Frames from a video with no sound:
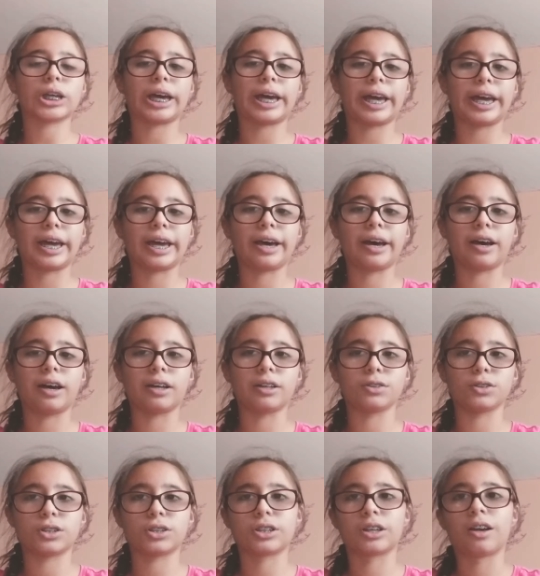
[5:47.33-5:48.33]

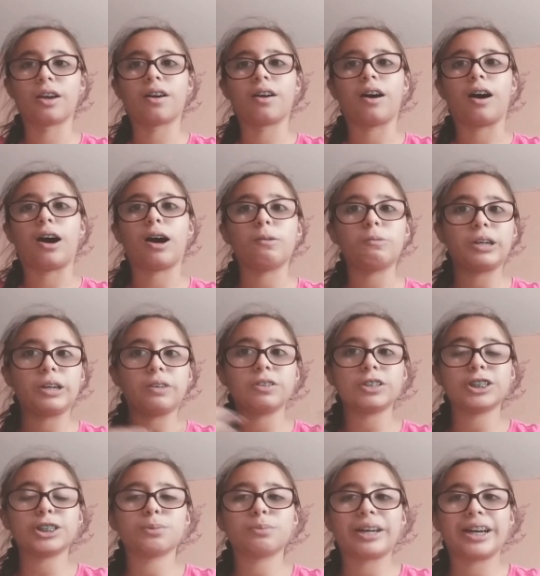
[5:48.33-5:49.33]
and I'll be able
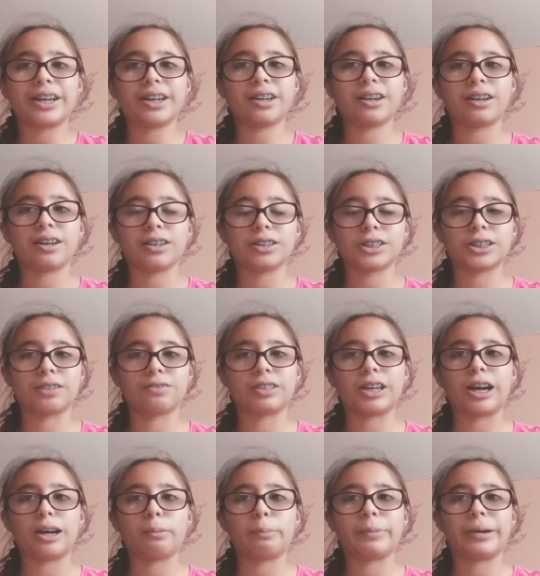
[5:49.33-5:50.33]
to spend some
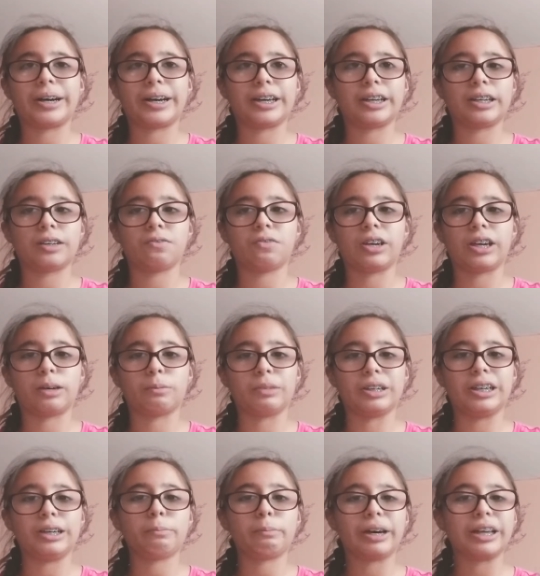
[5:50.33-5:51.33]
time with my
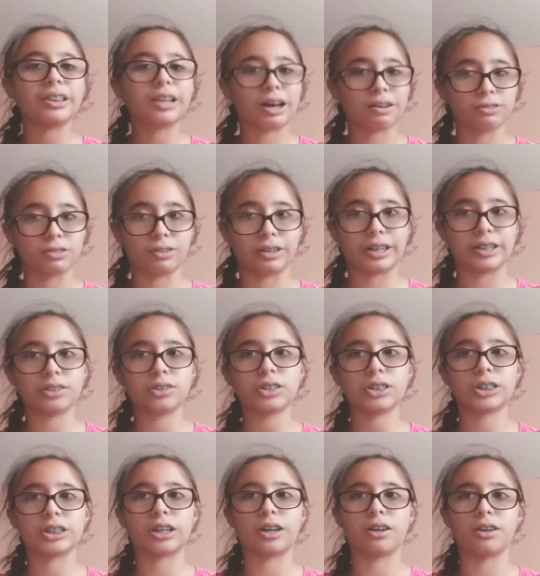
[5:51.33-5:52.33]
family and my loved ones.
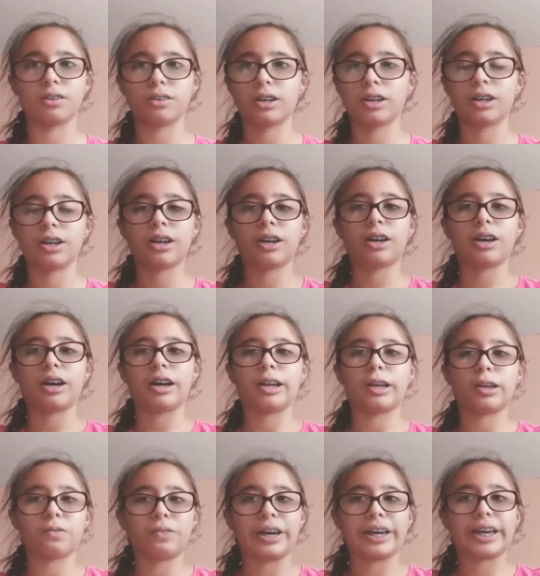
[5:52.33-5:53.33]
So
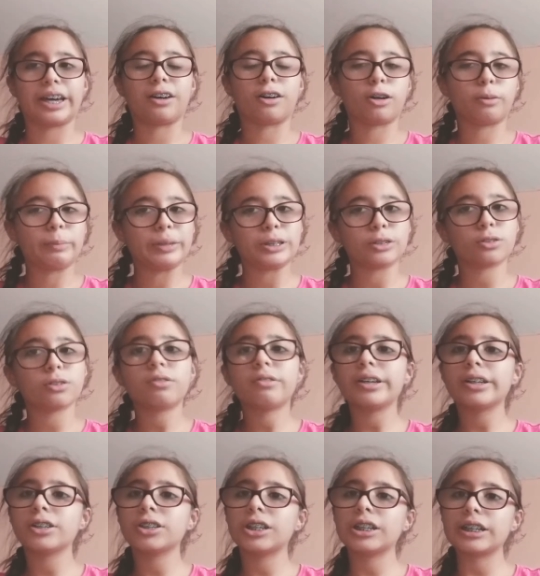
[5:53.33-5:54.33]
if I get all my
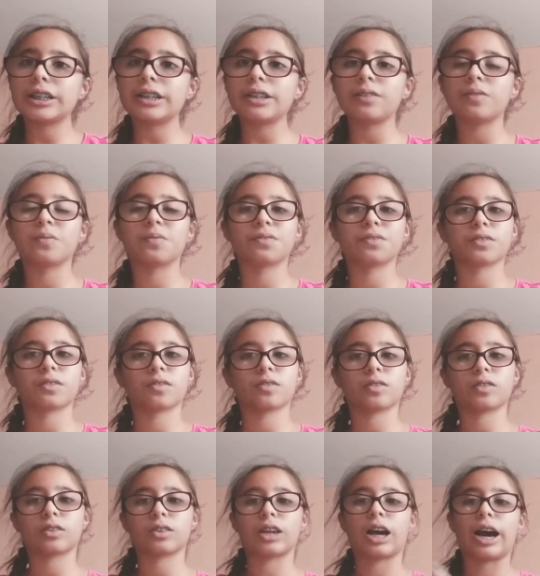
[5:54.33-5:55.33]
schoolwork done,
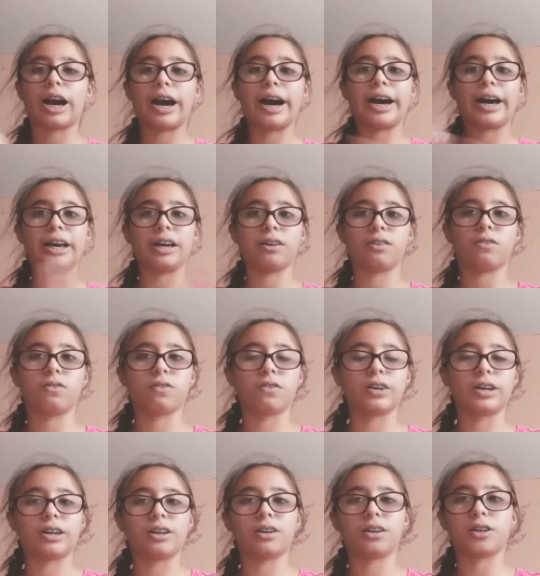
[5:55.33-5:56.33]
I
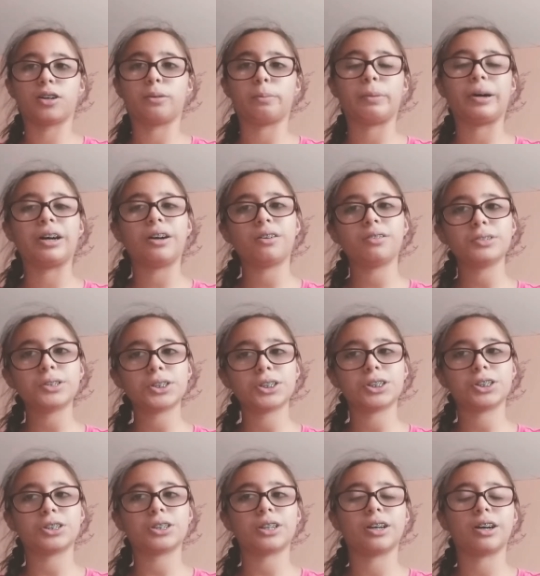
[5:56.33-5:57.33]
will
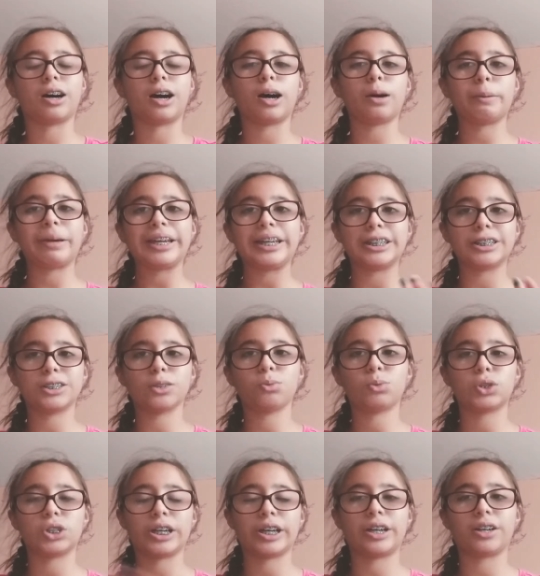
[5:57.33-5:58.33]
post on my
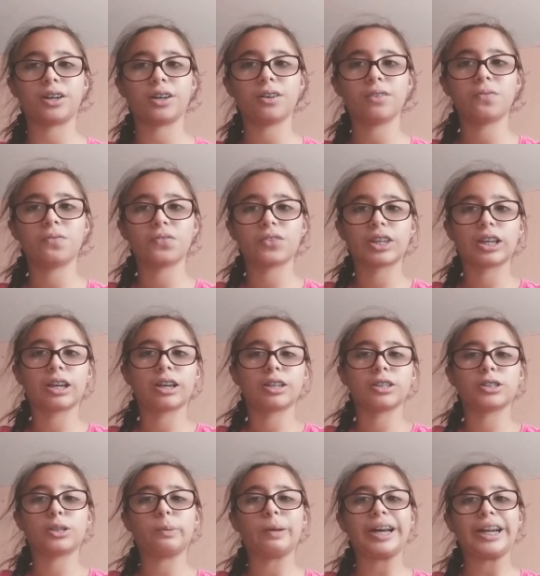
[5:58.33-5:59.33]
YouTube channel
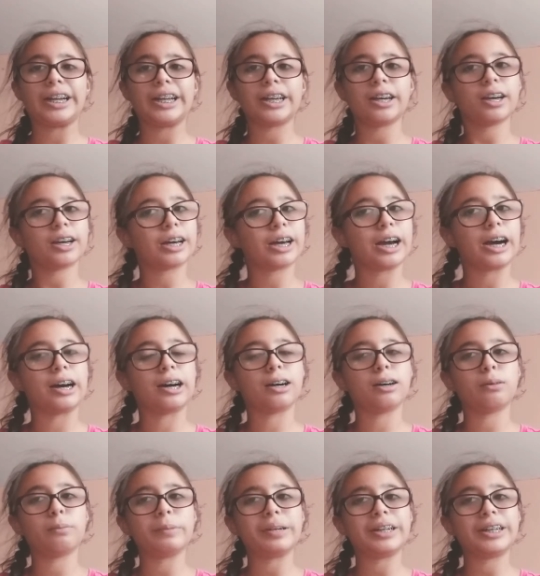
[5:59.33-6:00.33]
depending
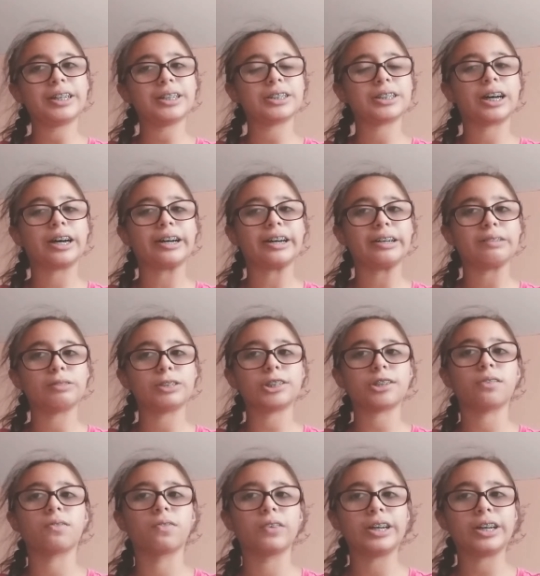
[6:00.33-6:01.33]
how many times
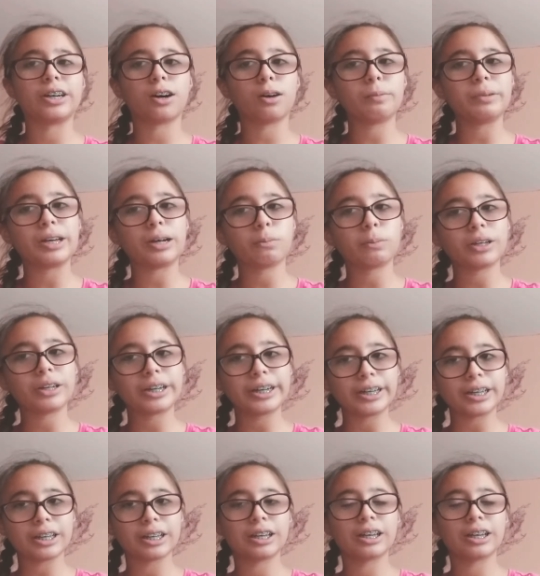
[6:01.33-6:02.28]
a week I'll be uploading.